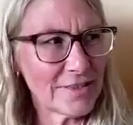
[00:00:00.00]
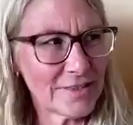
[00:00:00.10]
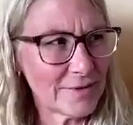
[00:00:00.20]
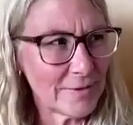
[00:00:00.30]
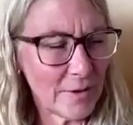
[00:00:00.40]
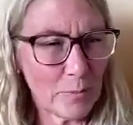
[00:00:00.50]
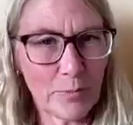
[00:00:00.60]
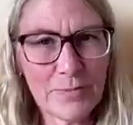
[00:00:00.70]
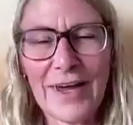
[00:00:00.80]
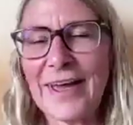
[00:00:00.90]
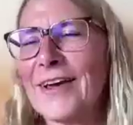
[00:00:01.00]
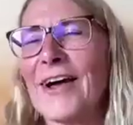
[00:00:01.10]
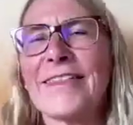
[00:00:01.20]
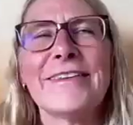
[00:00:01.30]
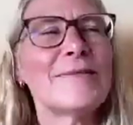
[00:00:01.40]
this, I
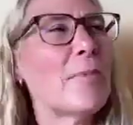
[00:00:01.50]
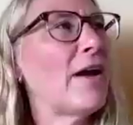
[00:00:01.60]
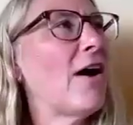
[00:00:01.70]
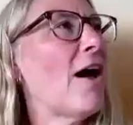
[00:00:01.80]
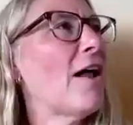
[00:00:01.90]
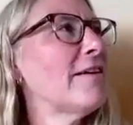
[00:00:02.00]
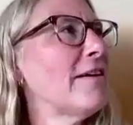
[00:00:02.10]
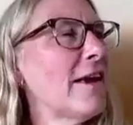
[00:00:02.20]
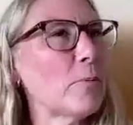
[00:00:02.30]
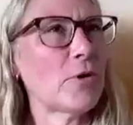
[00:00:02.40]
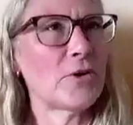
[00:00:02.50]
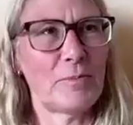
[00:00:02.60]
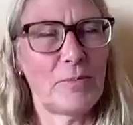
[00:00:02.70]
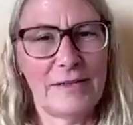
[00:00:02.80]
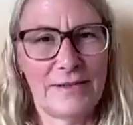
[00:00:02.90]
call this my holiday
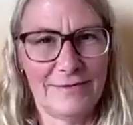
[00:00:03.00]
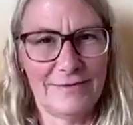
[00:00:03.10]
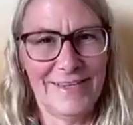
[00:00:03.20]
apartment.